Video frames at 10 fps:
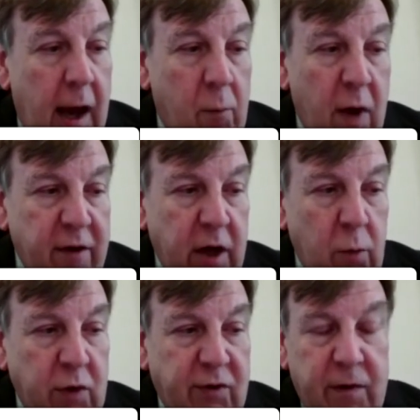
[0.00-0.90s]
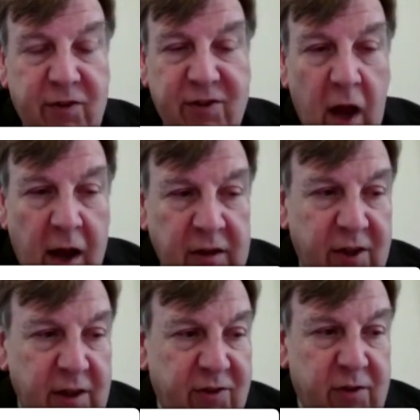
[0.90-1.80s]
And whether it was the
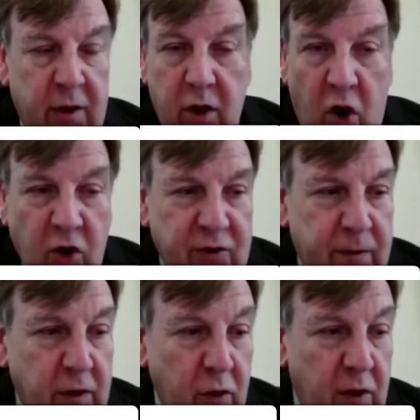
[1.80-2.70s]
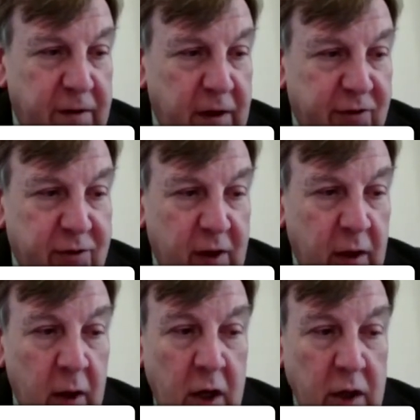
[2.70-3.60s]
scientists at Oxford
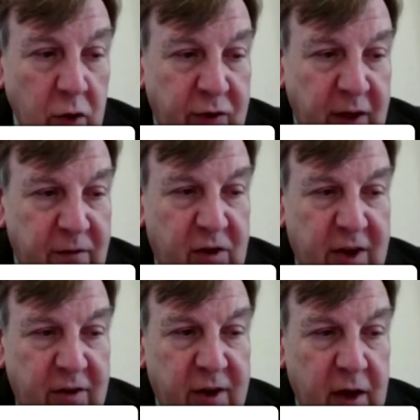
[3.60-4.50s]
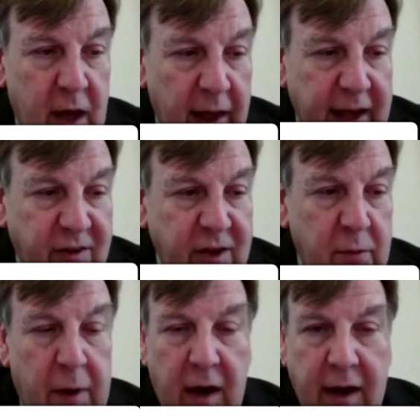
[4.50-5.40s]
University using the data
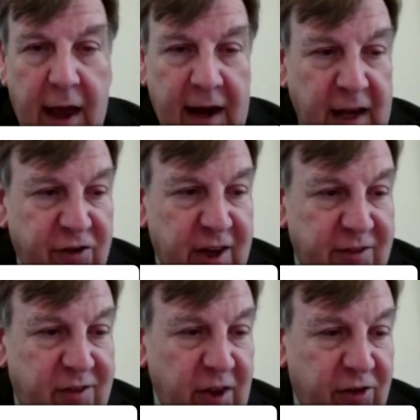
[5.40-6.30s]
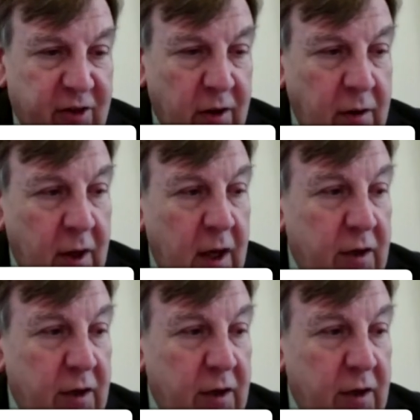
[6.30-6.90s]
collected by NHS Digital